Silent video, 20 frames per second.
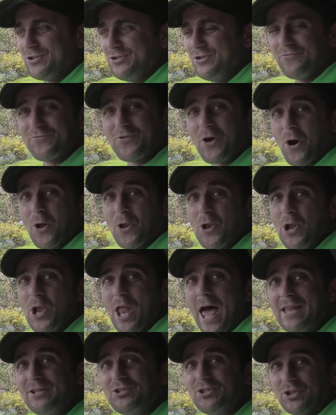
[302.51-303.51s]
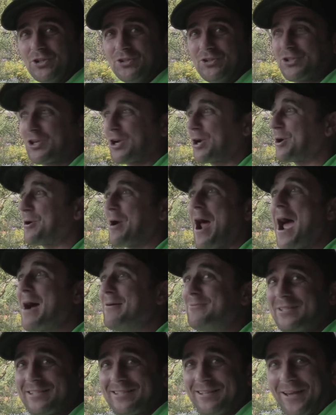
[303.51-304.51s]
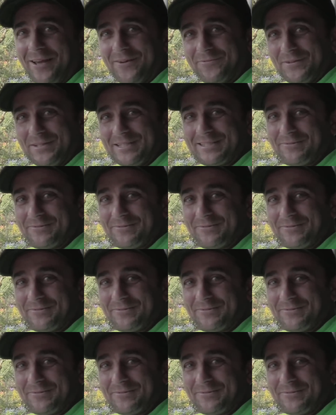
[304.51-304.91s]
You've got legends crowd surfing